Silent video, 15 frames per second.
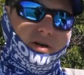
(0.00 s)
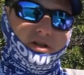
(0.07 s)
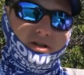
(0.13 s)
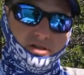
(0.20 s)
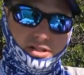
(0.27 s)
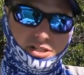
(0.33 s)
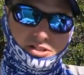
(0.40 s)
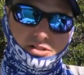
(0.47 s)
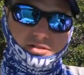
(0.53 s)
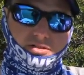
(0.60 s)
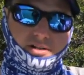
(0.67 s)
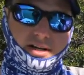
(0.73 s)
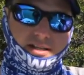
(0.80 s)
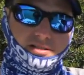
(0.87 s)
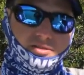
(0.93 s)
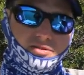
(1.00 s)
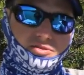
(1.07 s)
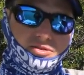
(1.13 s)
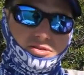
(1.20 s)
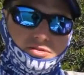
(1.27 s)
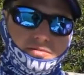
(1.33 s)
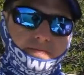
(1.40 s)
our traditional
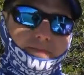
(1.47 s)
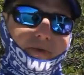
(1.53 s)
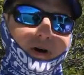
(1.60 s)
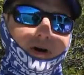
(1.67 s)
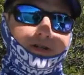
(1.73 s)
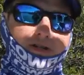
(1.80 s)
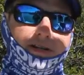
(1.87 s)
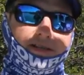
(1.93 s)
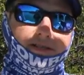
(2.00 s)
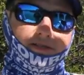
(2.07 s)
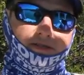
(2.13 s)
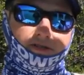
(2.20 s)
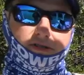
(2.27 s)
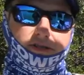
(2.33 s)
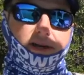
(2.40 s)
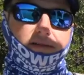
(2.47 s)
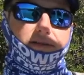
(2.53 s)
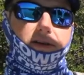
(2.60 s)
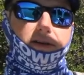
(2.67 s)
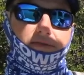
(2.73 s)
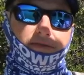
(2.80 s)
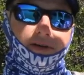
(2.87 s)
transducers. Our transducers have
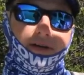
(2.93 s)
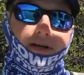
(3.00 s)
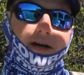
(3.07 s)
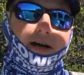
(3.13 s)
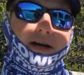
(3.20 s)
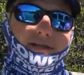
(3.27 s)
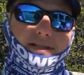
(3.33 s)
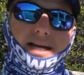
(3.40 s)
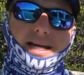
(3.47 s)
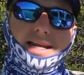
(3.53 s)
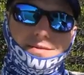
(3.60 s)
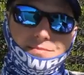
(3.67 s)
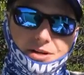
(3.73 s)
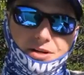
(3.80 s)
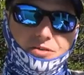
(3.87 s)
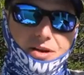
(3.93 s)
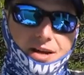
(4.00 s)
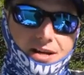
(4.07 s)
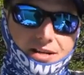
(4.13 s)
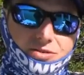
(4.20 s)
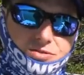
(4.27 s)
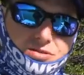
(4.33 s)
enough dynamic
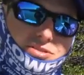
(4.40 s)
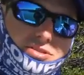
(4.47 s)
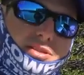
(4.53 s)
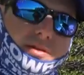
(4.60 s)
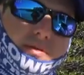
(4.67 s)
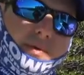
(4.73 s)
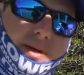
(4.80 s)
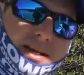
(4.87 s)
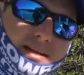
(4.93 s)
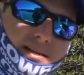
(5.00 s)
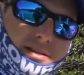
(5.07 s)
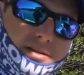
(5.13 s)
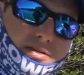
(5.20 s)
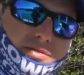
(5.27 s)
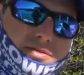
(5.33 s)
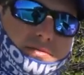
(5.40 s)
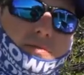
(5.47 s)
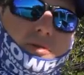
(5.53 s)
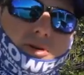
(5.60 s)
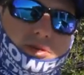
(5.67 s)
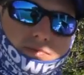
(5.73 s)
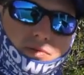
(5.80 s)
range so that we can use
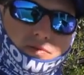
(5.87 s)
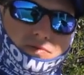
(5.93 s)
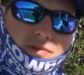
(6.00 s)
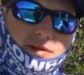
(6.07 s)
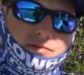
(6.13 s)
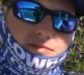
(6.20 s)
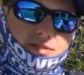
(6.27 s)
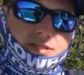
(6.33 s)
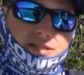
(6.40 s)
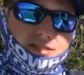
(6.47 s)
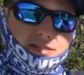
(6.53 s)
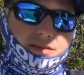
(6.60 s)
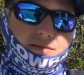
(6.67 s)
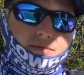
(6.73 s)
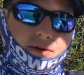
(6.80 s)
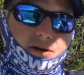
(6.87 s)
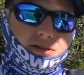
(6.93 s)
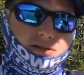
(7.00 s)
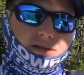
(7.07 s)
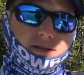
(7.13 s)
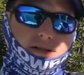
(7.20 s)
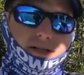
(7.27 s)
multiple frequencies in the
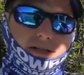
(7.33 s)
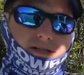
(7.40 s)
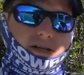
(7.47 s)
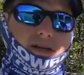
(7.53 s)
burst. So